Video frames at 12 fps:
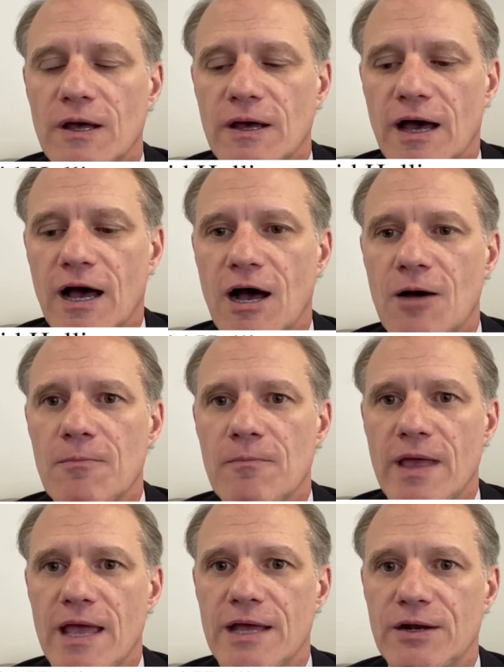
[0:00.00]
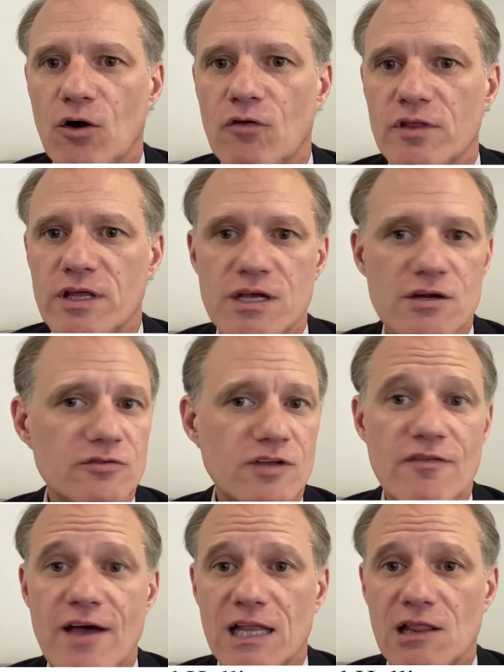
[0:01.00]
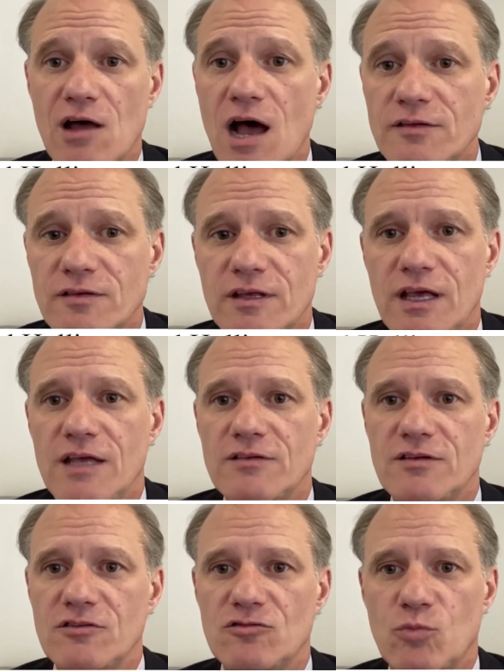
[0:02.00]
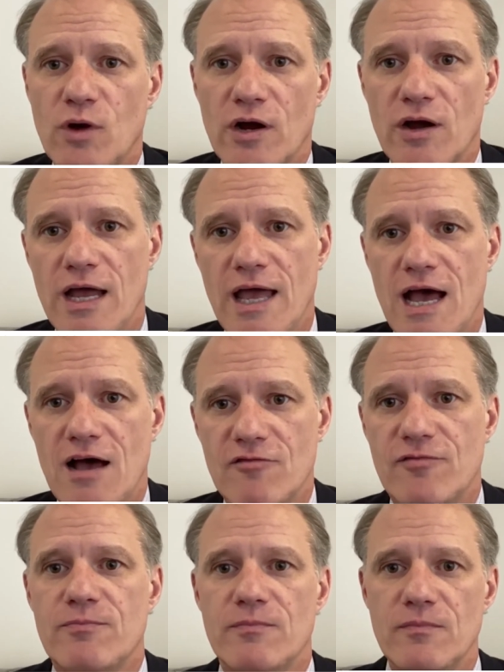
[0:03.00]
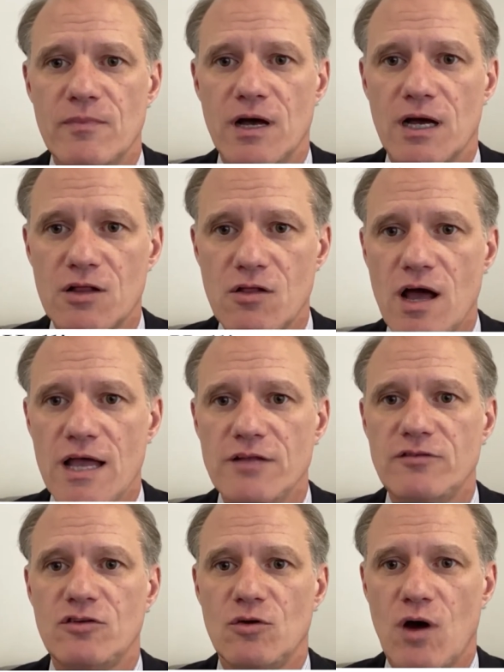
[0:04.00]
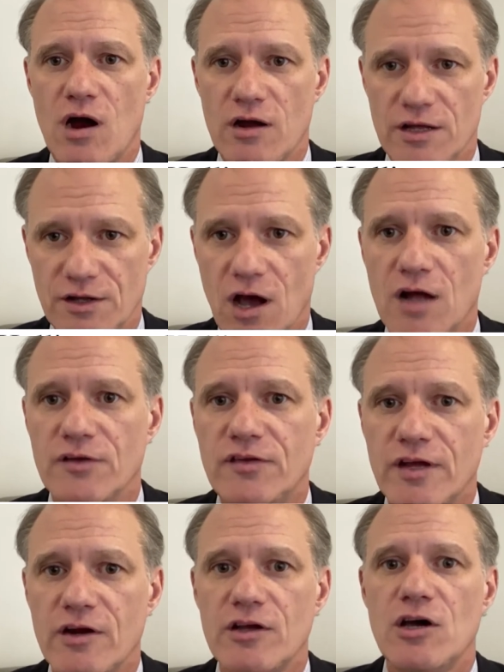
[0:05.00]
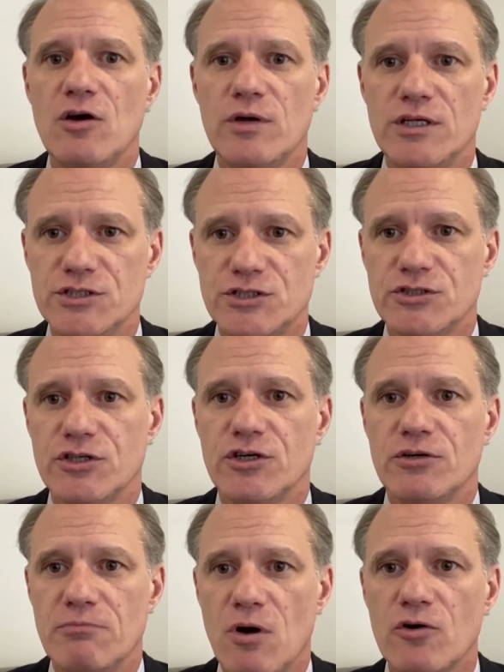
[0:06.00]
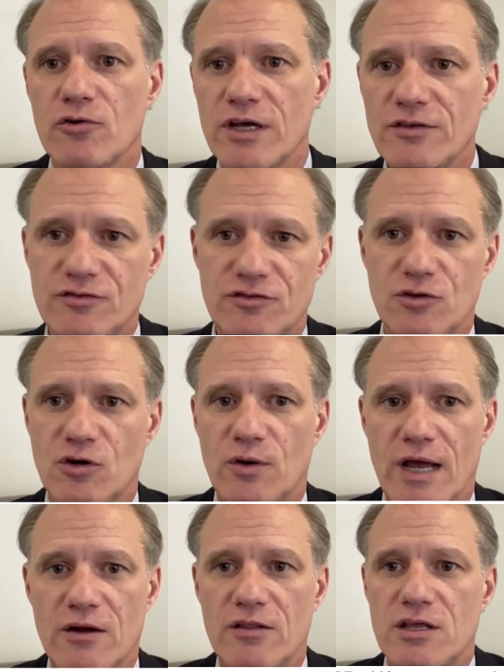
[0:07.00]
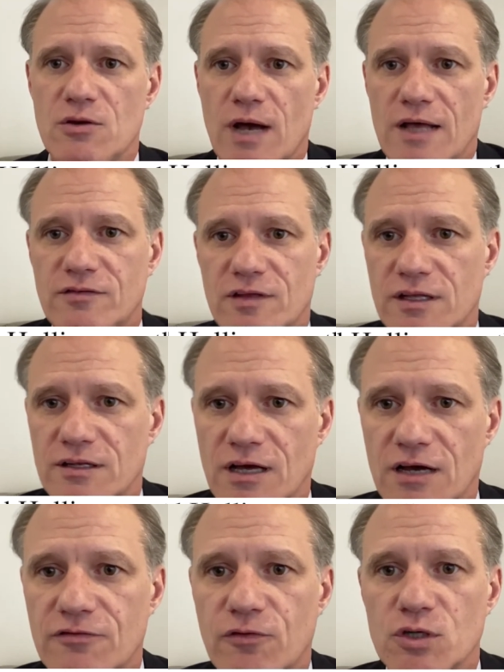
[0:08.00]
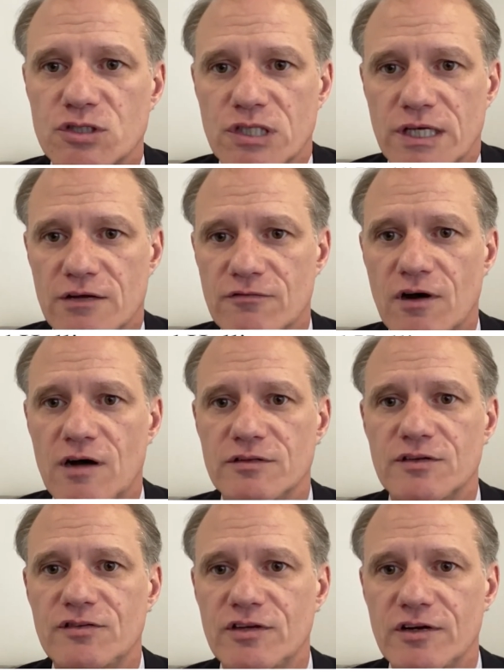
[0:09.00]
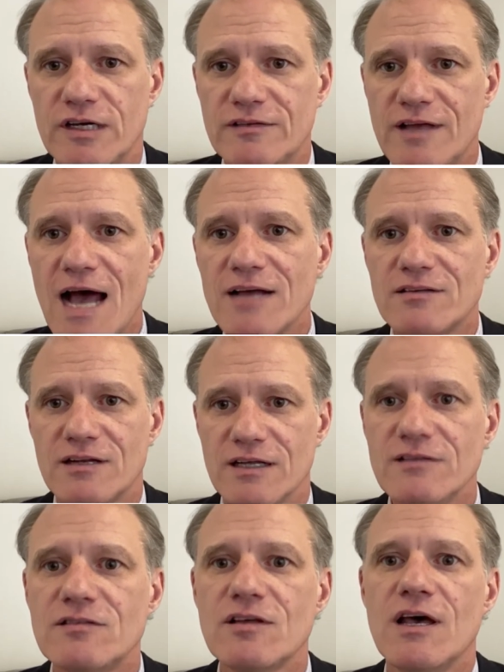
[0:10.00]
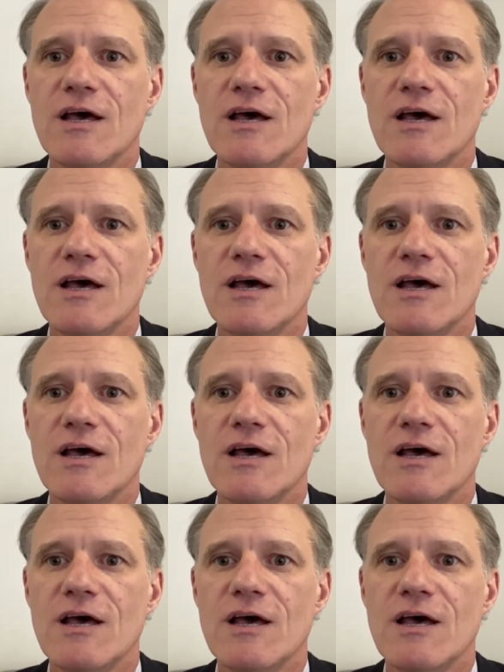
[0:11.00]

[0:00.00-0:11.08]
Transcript: And over the years, I've had lots of cases where I have clients who are Ontario insured motorists who go down to the U.S. and unfortunately get involved in serious accidents.